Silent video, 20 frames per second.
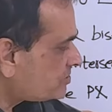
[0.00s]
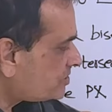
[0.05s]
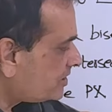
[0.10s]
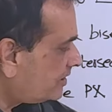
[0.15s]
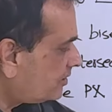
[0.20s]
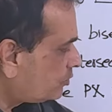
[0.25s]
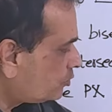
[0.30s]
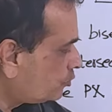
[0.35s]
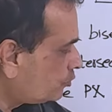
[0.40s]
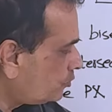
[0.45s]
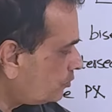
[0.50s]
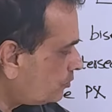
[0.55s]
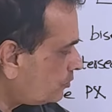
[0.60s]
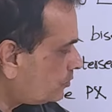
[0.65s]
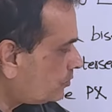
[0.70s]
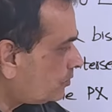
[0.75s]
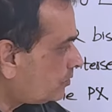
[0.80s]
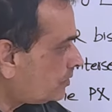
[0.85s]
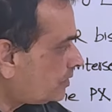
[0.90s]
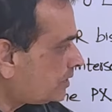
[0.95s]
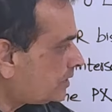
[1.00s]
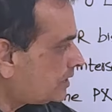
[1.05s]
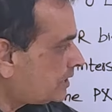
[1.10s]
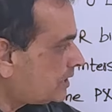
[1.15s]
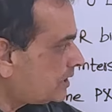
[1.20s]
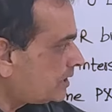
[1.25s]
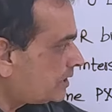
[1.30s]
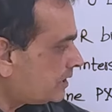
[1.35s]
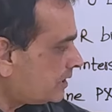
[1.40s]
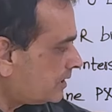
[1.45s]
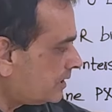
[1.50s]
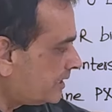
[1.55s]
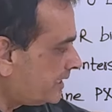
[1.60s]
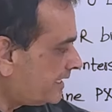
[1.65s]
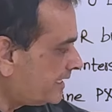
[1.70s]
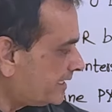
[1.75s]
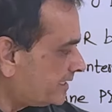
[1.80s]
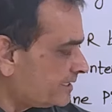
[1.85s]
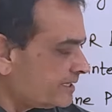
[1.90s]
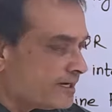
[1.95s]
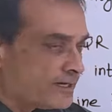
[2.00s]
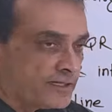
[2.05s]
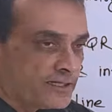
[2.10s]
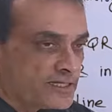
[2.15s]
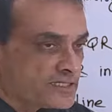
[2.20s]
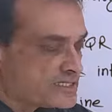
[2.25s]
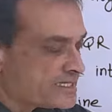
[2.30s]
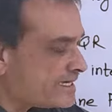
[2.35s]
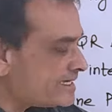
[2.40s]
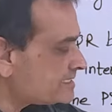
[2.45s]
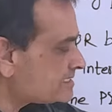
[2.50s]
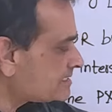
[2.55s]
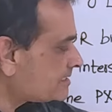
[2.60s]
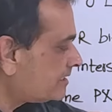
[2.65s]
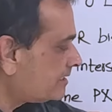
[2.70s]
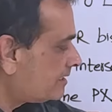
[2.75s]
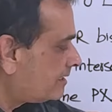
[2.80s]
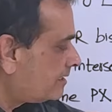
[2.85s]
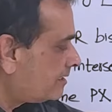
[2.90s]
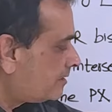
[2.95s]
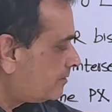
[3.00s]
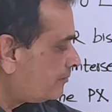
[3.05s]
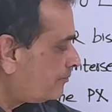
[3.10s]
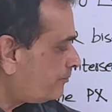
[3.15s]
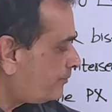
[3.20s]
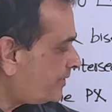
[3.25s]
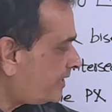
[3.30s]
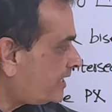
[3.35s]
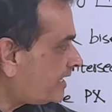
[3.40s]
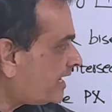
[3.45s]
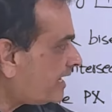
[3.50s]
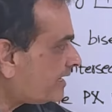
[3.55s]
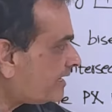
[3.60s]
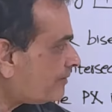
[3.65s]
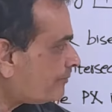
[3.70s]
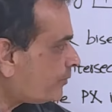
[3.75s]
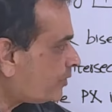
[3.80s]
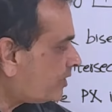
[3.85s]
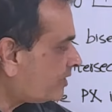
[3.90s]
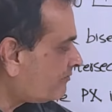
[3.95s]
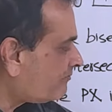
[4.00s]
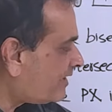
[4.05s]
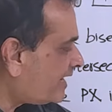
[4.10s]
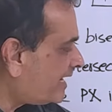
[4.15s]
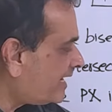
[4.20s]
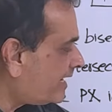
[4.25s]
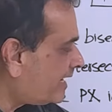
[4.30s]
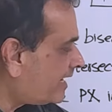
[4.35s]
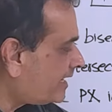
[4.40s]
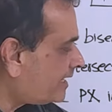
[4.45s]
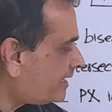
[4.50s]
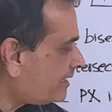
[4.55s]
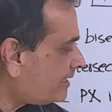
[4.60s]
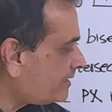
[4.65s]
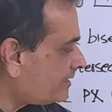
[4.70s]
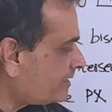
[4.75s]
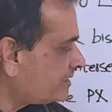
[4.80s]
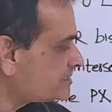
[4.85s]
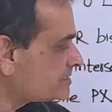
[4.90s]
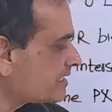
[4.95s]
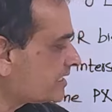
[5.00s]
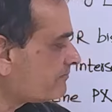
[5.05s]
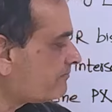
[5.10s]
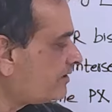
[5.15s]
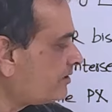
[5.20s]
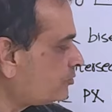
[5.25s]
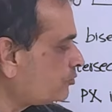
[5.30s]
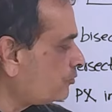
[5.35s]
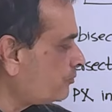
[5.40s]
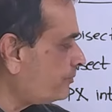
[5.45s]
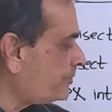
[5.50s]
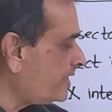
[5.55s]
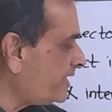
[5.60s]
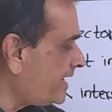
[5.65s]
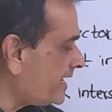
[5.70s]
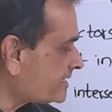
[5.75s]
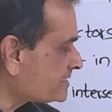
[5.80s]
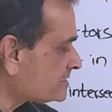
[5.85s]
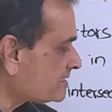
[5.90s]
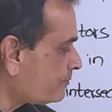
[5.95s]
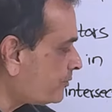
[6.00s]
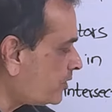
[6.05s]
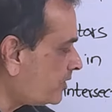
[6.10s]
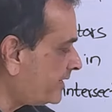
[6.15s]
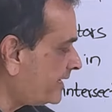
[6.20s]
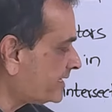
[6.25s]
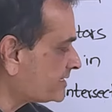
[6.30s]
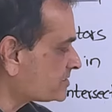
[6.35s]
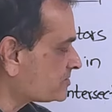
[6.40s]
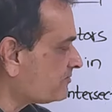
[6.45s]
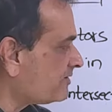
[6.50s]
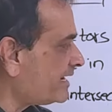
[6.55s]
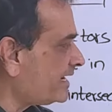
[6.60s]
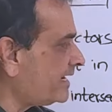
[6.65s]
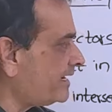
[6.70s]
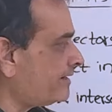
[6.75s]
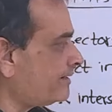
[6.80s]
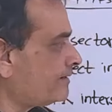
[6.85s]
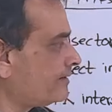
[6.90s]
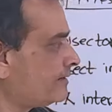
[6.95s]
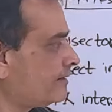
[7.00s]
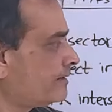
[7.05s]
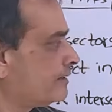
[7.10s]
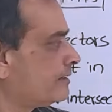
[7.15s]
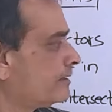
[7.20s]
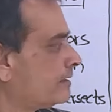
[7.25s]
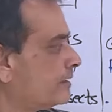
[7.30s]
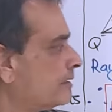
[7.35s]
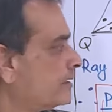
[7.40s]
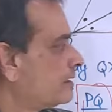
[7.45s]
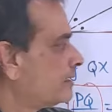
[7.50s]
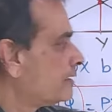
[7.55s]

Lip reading: In equation 2, it clearly says PR upon YR is equal to PX upon XY.